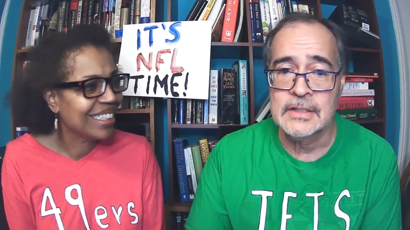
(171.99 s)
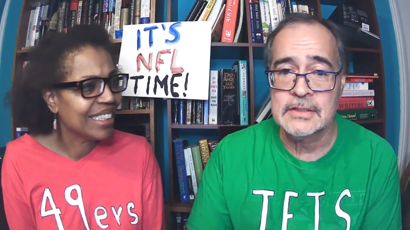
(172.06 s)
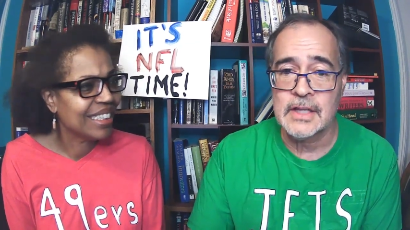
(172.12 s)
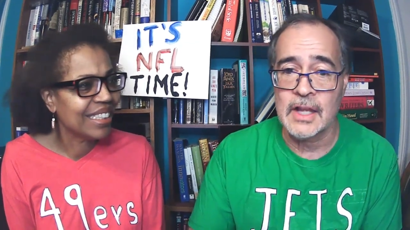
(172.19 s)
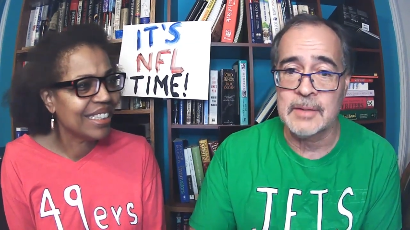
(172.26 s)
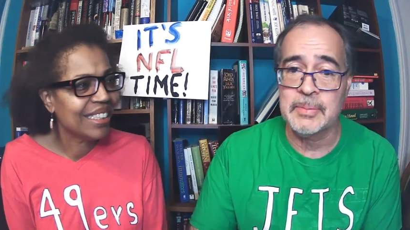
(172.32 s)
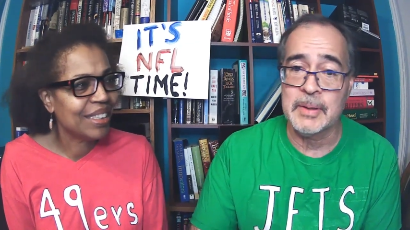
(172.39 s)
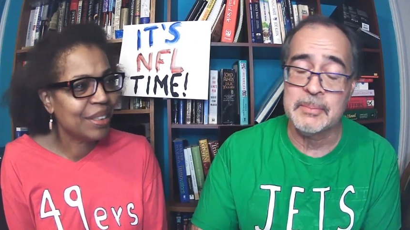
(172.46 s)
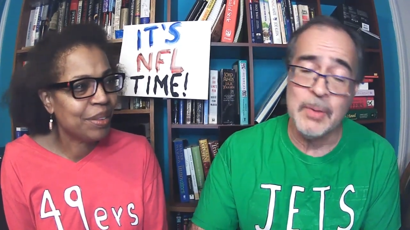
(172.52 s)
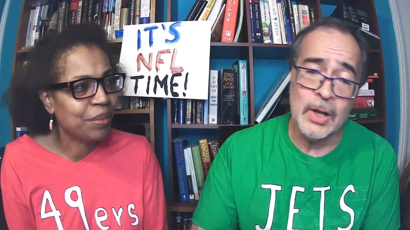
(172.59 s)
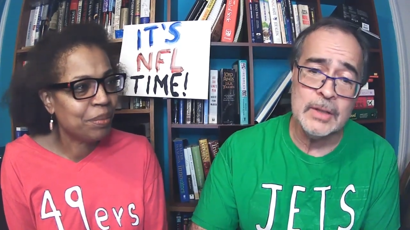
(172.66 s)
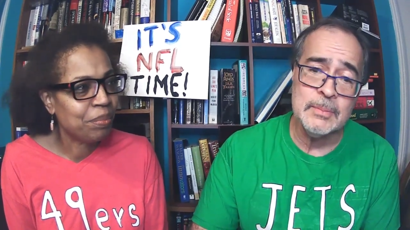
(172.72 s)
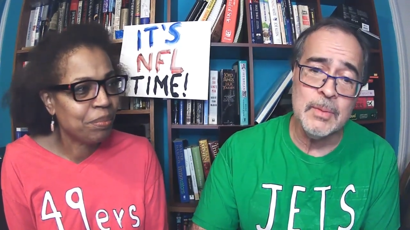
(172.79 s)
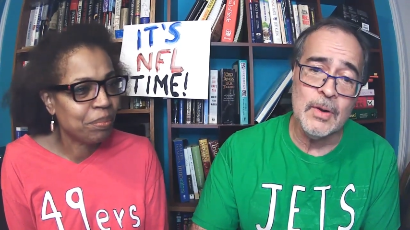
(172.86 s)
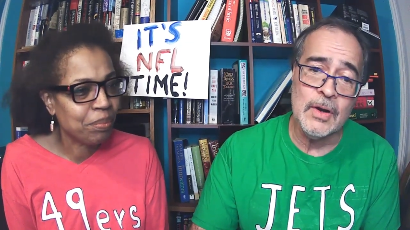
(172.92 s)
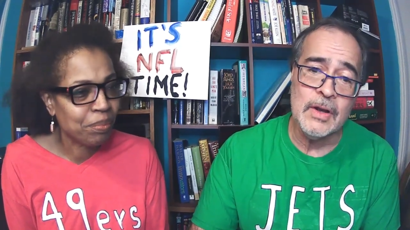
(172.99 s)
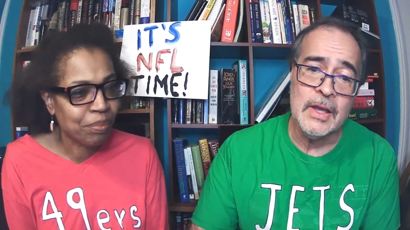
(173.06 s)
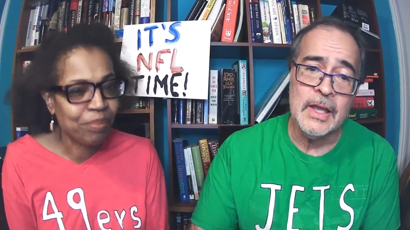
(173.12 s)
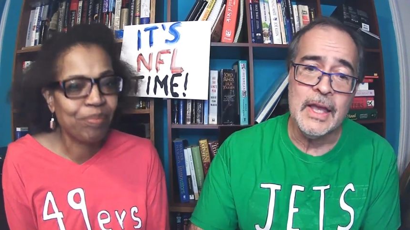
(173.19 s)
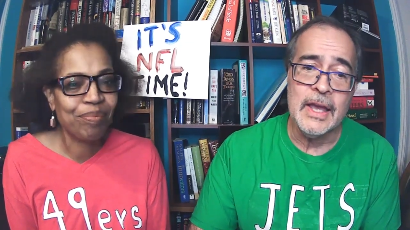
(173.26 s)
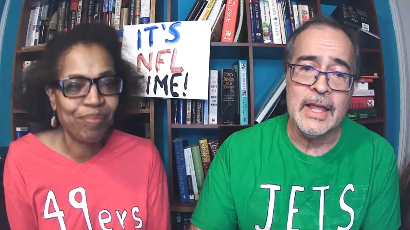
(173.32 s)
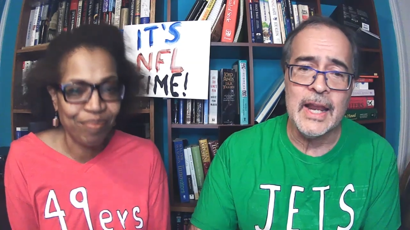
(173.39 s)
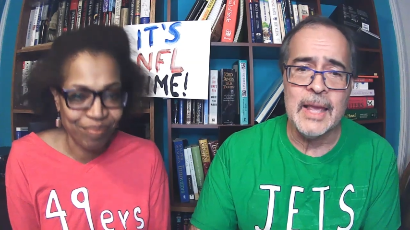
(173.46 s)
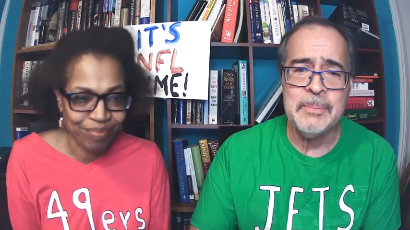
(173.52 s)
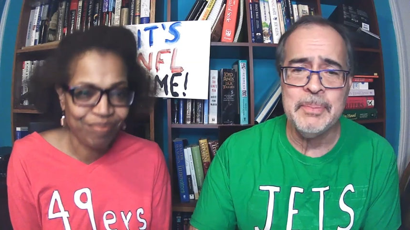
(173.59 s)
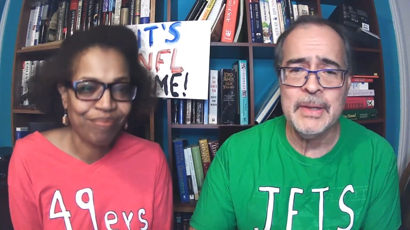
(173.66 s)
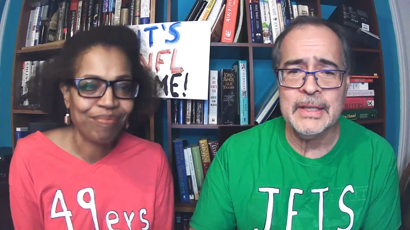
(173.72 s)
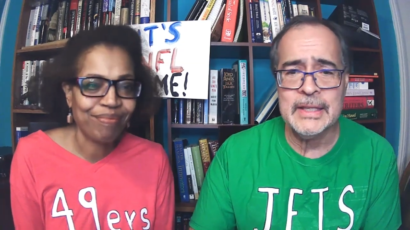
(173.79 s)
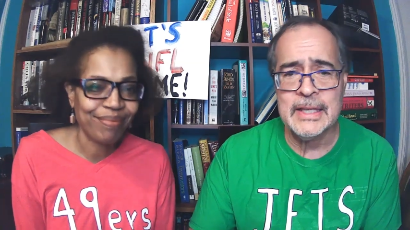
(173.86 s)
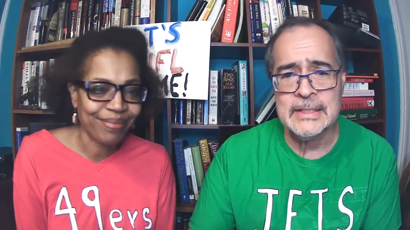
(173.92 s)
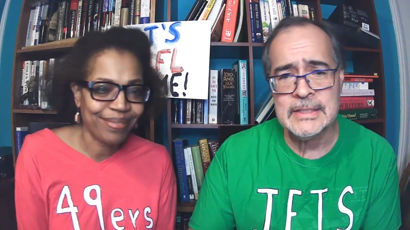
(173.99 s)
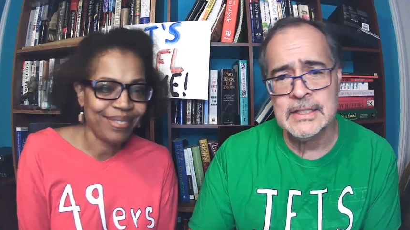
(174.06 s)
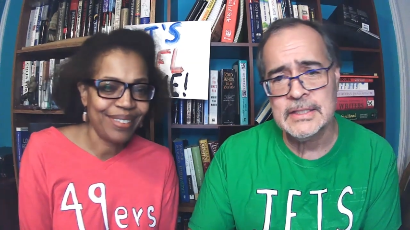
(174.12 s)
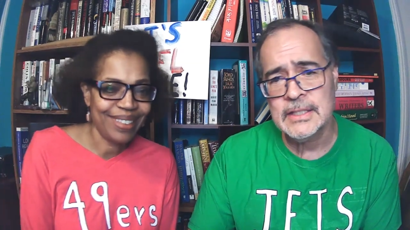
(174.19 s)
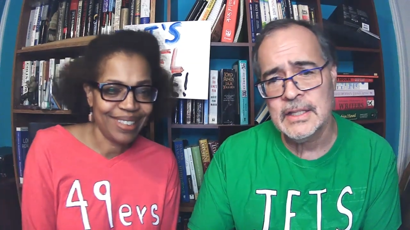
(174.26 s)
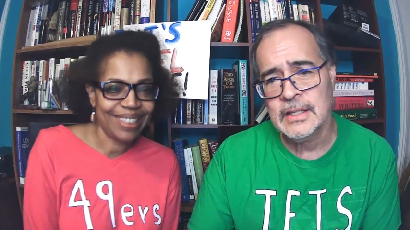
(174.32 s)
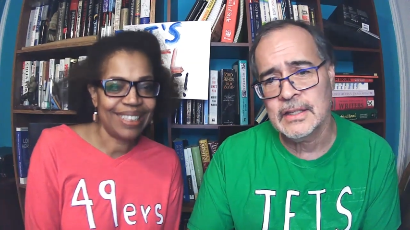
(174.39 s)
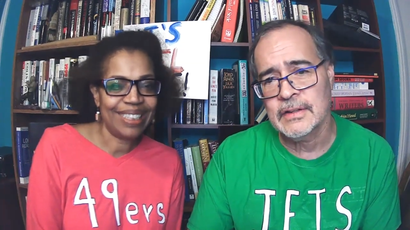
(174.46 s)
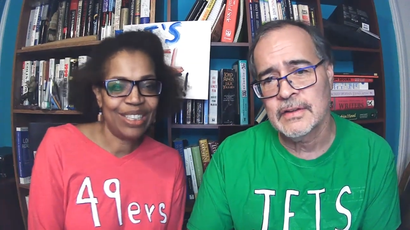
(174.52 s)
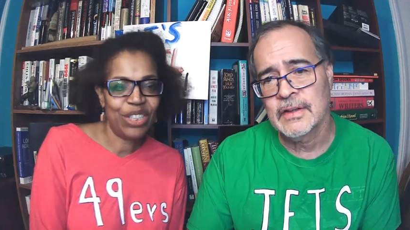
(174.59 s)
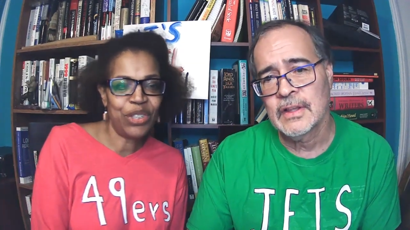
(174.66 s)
Speaker 1: Donna picked Baltimore, and I picked Kansas City.